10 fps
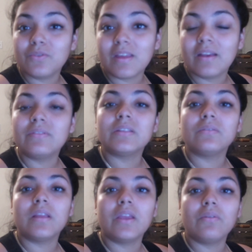to do that every
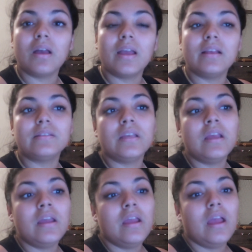single day, you guys.
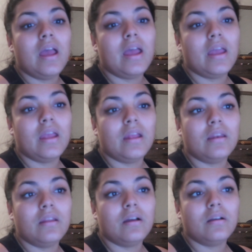
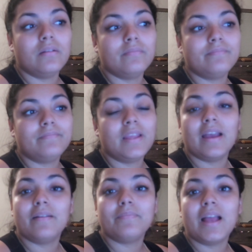And
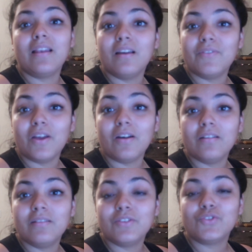yeah, I love
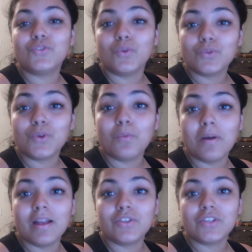y'all so, so
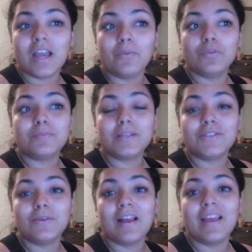much. I will
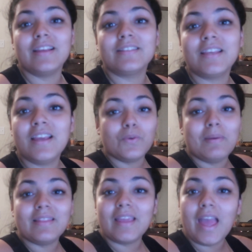speak to you guys
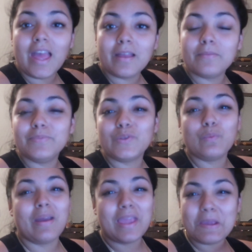through my DMs,
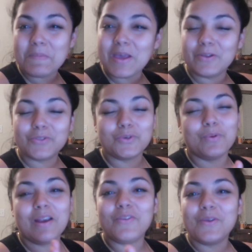through my emails,
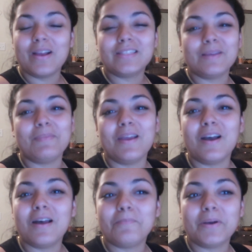through wherever you guys hit me
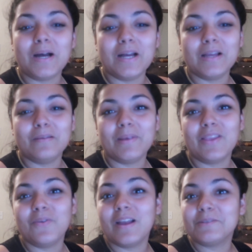up.
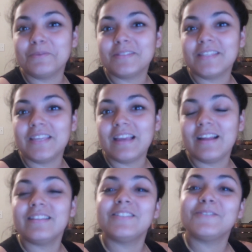And you guys will see
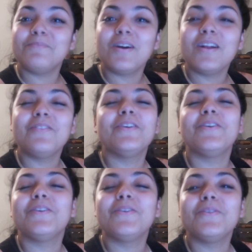us
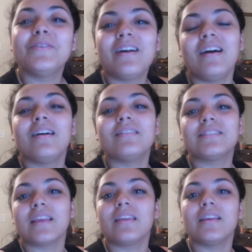tomorrow.
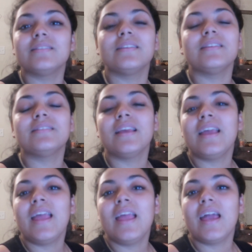Hugs and kisses.
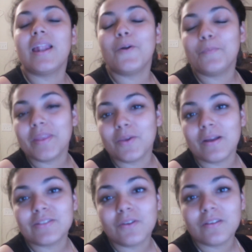And I hope that
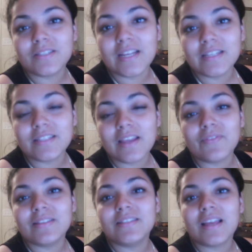you guys all stay
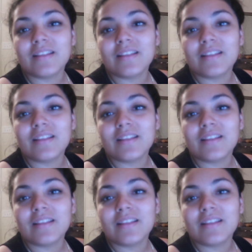safe and